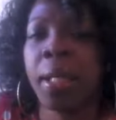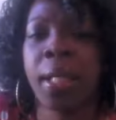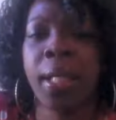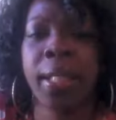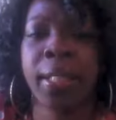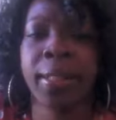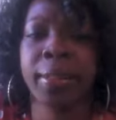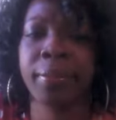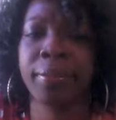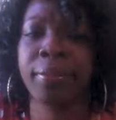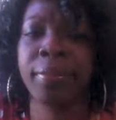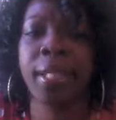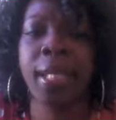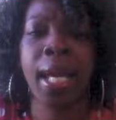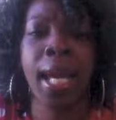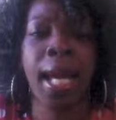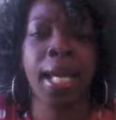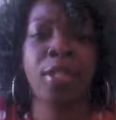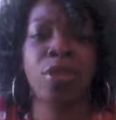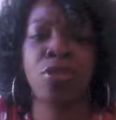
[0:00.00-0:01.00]
Honey,
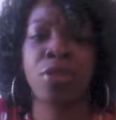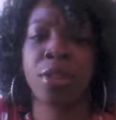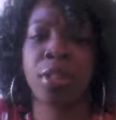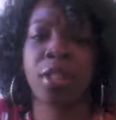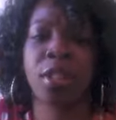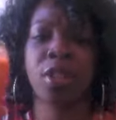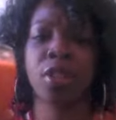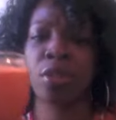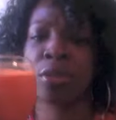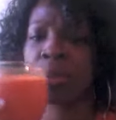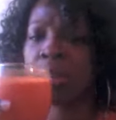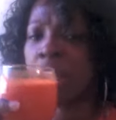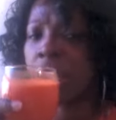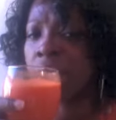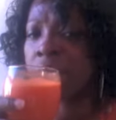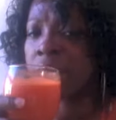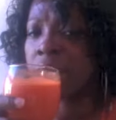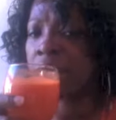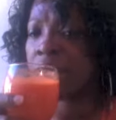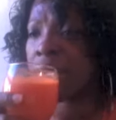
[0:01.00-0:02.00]
I drink this juice all
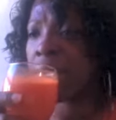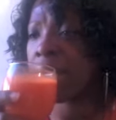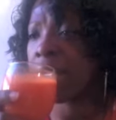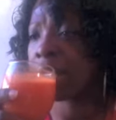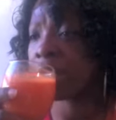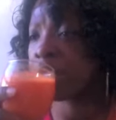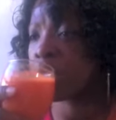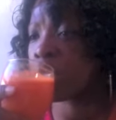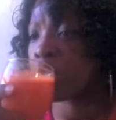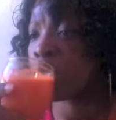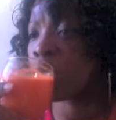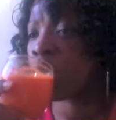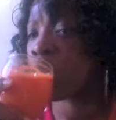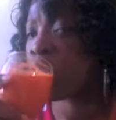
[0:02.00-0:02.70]
day if I have to.